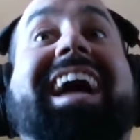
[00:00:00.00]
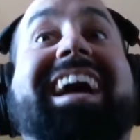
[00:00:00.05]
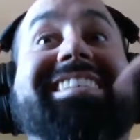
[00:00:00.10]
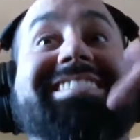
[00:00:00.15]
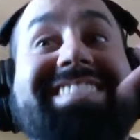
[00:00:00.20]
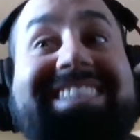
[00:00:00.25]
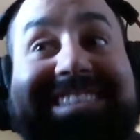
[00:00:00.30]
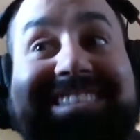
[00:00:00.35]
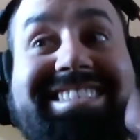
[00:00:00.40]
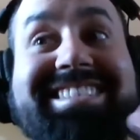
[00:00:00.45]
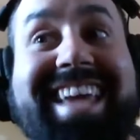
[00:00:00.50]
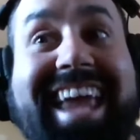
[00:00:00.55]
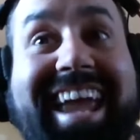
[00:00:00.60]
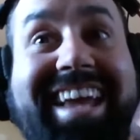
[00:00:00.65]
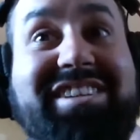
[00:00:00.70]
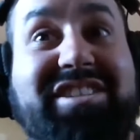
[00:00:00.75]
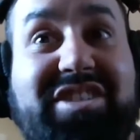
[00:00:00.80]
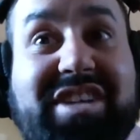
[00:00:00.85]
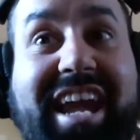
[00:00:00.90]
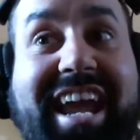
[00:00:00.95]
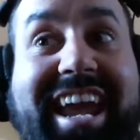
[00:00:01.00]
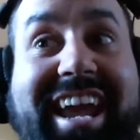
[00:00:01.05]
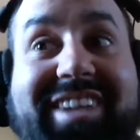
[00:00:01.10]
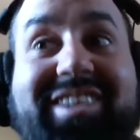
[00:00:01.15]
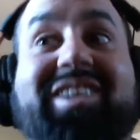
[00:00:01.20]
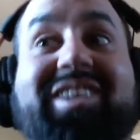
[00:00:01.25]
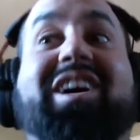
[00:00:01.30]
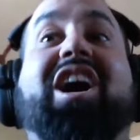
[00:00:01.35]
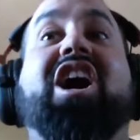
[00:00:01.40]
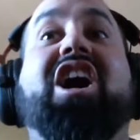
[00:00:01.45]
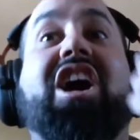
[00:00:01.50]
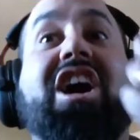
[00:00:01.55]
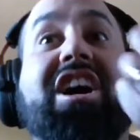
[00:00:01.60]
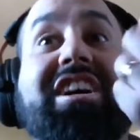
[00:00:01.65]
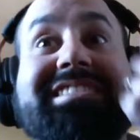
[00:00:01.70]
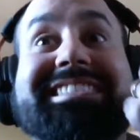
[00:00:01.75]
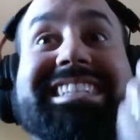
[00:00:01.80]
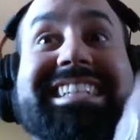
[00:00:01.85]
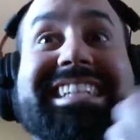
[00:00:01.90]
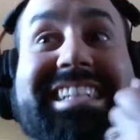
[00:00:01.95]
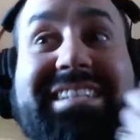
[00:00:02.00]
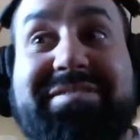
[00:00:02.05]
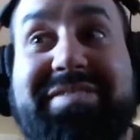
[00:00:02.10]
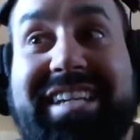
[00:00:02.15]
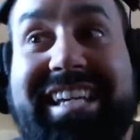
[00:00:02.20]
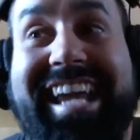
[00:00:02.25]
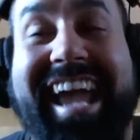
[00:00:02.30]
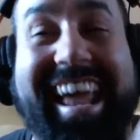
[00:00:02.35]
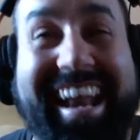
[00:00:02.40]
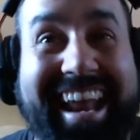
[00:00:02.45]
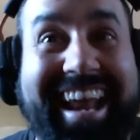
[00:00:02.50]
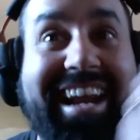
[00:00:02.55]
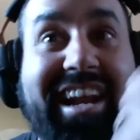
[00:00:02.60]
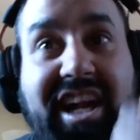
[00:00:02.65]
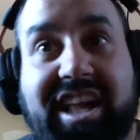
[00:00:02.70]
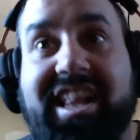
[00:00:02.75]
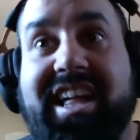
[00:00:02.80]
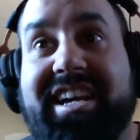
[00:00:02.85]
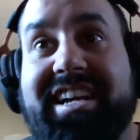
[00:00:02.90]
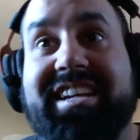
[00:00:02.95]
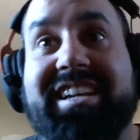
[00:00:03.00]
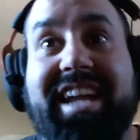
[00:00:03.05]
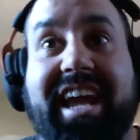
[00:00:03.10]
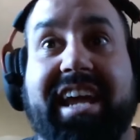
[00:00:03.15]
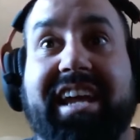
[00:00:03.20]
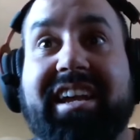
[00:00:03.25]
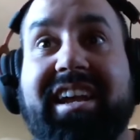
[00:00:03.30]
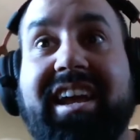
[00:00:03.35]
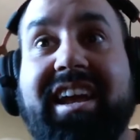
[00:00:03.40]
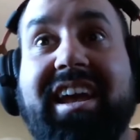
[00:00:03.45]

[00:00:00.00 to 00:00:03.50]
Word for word: And this is a channel on TV at 8 o'clock at night.